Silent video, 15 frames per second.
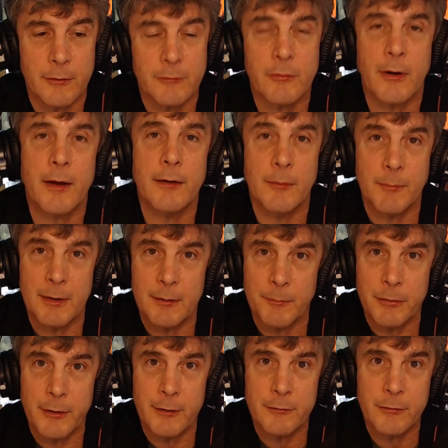They're trying to be
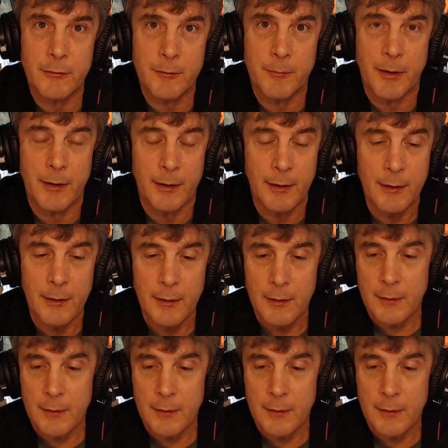the pleaser by